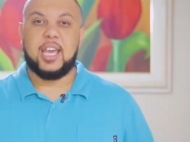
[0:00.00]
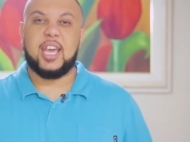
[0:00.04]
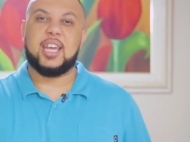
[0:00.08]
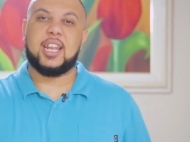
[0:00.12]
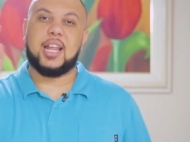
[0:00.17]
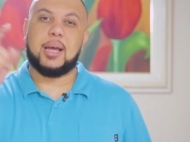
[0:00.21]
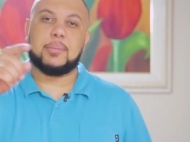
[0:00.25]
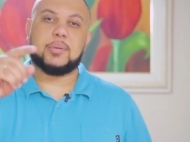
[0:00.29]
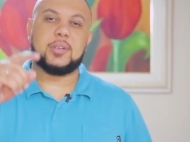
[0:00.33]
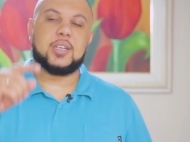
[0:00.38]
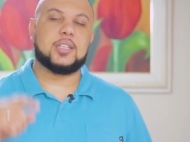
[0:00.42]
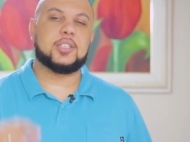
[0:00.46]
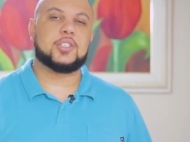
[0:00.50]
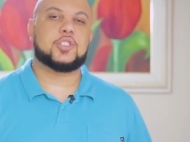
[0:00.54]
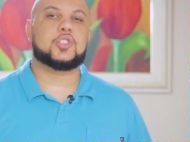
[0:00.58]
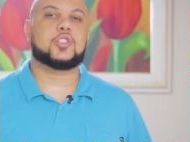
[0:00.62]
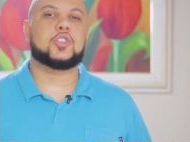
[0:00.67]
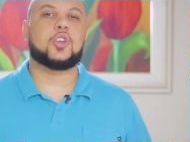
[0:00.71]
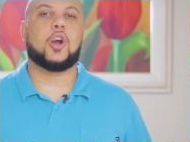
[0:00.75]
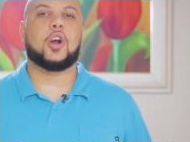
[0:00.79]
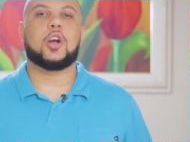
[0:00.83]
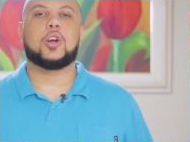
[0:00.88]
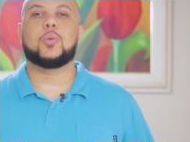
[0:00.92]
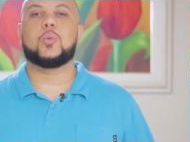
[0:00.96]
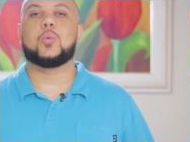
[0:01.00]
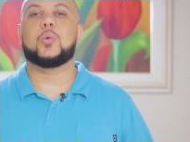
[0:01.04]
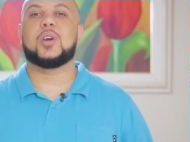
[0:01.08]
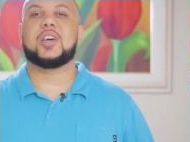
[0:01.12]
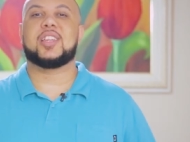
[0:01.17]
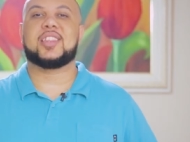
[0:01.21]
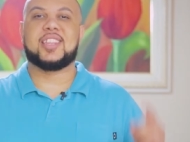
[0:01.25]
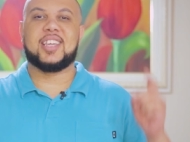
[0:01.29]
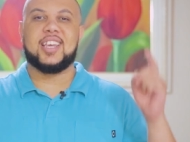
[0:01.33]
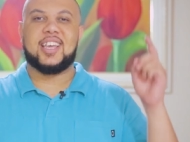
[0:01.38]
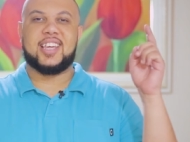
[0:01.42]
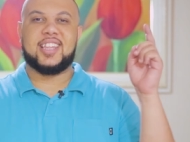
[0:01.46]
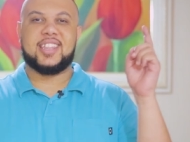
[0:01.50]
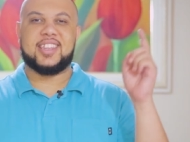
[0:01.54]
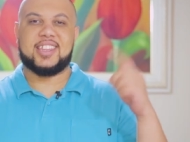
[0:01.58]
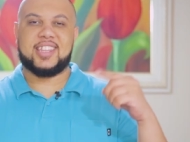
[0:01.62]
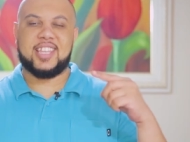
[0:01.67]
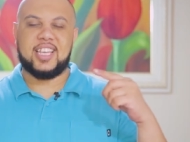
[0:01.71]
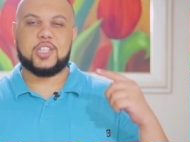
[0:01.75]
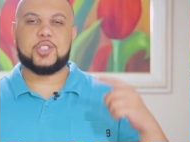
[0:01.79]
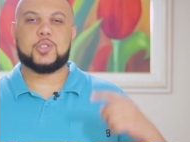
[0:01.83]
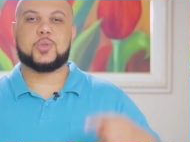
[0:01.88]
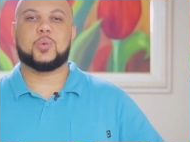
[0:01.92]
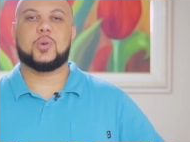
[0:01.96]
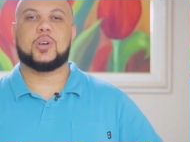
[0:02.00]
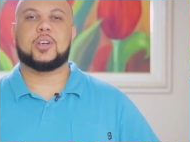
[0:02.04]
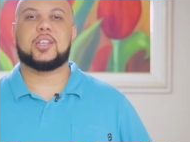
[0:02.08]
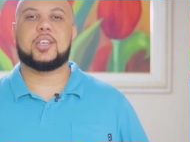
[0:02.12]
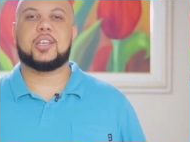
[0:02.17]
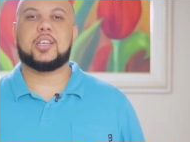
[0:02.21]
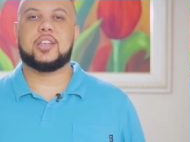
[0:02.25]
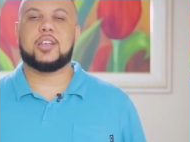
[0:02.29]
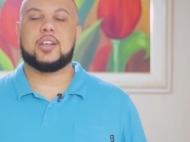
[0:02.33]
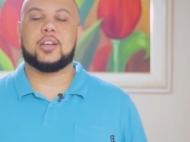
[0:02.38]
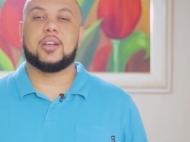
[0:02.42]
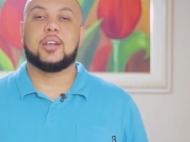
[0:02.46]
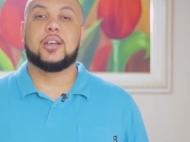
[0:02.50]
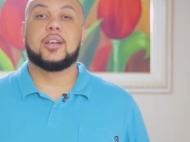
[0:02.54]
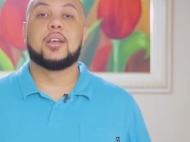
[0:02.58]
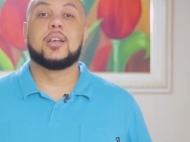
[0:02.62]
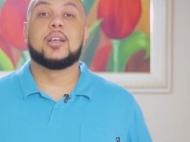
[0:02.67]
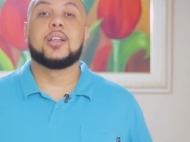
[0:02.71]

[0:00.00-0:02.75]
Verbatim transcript: And I'm gonna start with this one here.